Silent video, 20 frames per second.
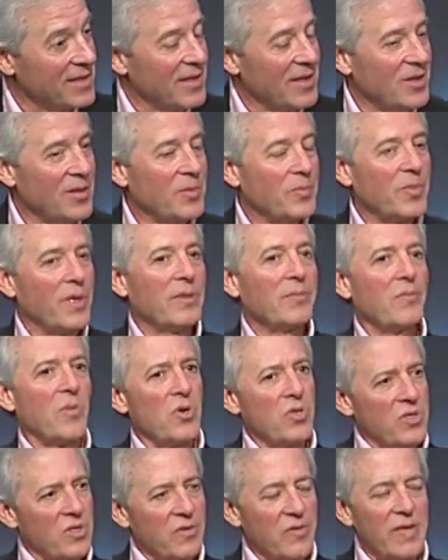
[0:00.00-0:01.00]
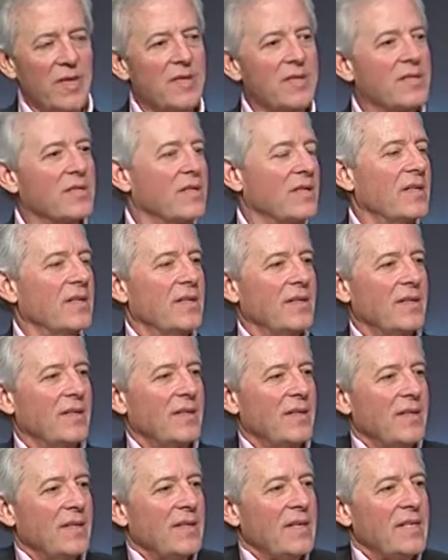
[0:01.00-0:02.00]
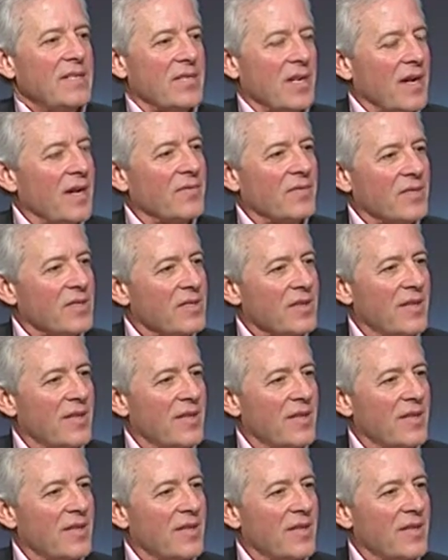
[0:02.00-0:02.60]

You know, but most of it it's enough to